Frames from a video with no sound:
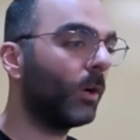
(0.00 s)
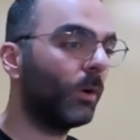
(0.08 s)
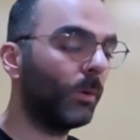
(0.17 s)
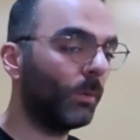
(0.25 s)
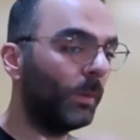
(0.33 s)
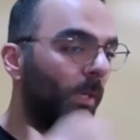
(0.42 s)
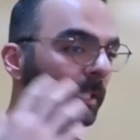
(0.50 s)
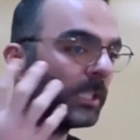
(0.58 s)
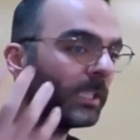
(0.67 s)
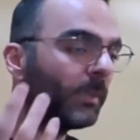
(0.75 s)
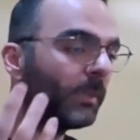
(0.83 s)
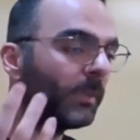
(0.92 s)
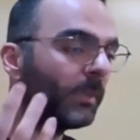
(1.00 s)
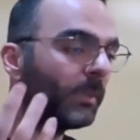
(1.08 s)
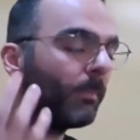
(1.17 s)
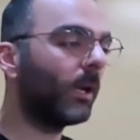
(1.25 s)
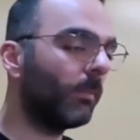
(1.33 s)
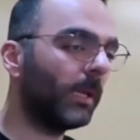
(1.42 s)
So it just
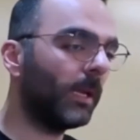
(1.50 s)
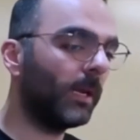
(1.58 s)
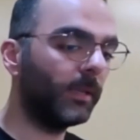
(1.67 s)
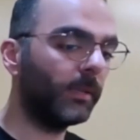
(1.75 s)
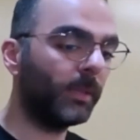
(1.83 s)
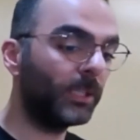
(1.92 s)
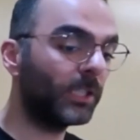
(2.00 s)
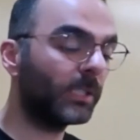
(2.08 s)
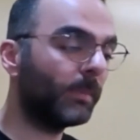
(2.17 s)
depends how you apply it,